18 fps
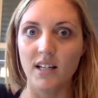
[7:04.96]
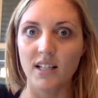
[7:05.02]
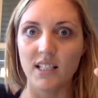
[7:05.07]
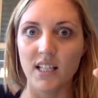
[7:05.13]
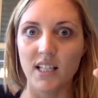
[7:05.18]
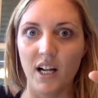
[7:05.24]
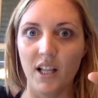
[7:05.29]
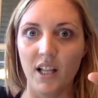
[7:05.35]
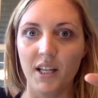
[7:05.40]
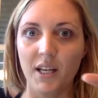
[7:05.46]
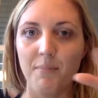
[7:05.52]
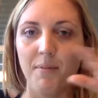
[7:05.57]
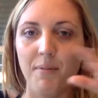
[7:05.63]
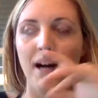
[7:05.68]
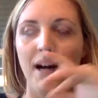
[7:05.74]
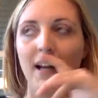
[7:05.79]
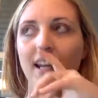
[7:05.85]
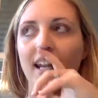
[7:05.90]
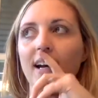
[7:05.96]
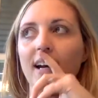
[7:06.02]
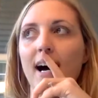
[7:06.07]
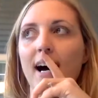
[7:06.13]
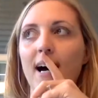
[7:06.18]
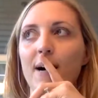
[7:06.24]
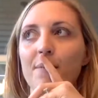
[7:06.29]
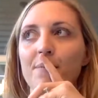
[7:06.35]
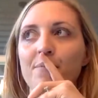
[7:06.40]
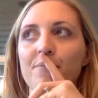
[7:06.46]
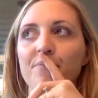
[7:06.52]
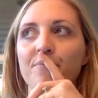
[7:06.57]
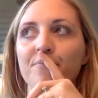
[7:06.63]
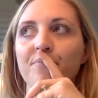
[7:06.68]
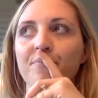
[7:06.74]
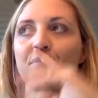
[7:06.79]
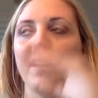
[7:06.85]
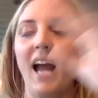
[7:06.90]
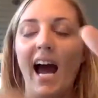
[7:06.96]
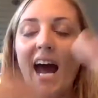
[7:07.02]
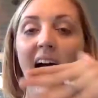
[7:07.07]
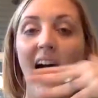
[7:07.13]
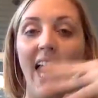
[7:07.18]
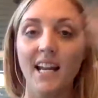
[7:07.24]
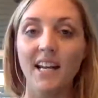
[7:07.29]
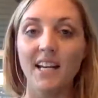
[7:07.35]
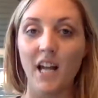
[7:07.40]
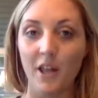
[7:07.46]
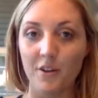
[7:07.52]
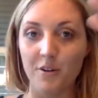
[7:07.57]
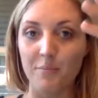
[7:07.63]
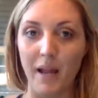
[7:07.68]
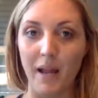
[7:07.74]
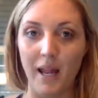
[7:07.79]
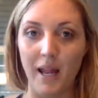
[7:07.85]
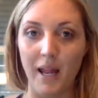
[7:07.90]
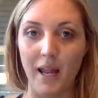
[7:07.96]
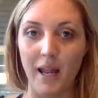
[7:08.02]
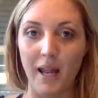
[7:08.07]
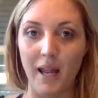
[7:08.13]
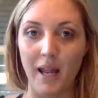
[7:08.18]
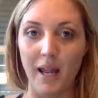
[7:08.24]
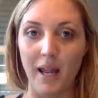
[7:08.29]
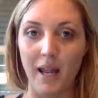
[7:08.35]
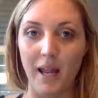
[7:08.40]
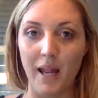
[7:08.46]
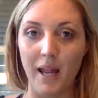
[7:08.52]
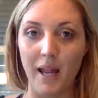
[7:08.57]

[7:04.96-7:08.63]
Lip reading: to tell anybody. I had another baby.